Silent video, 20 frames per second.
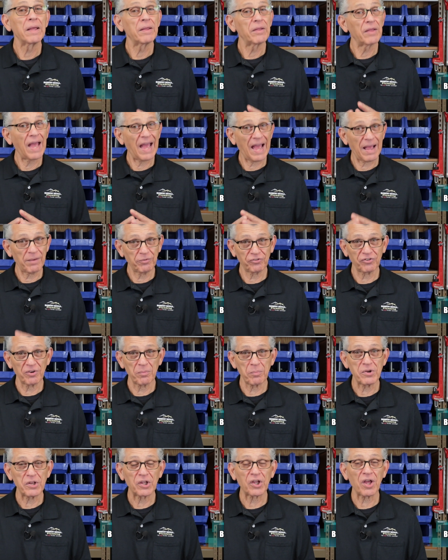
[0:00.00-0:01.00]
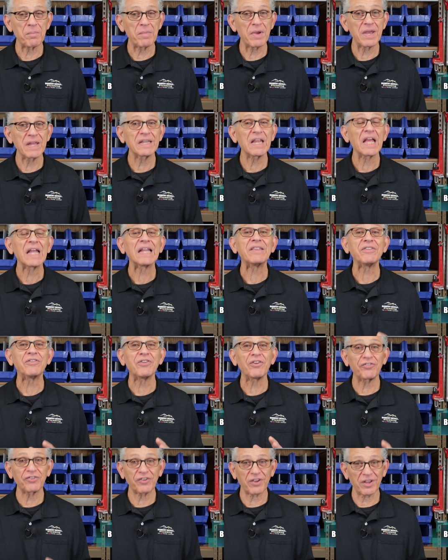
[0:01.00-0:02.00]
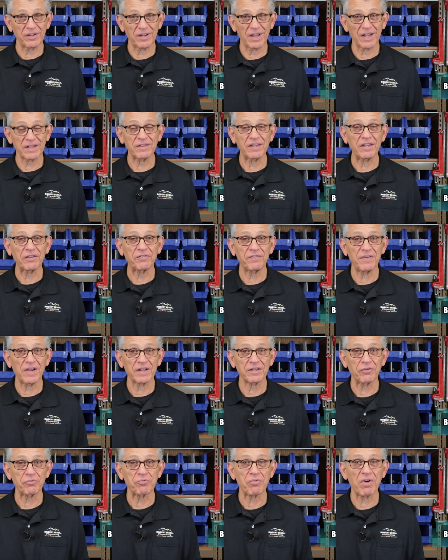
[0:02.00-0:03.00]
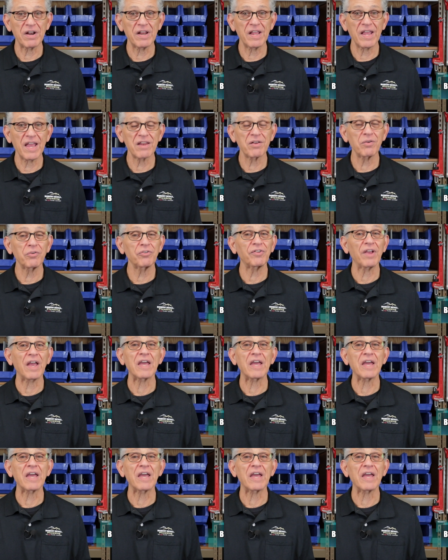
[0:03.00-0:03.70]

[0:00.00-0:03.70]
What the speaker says: have somebody come in, disconnect the affected radiators,